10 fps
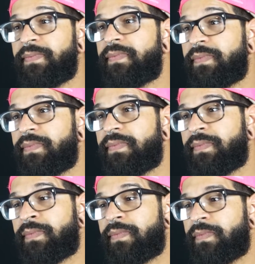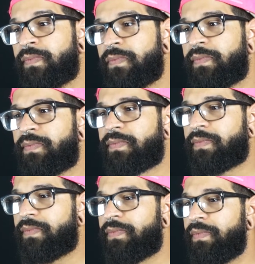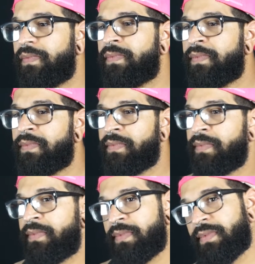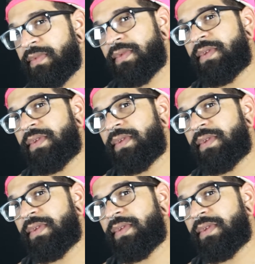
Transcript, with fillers: If someone else was describing you, how do you think they would describe you?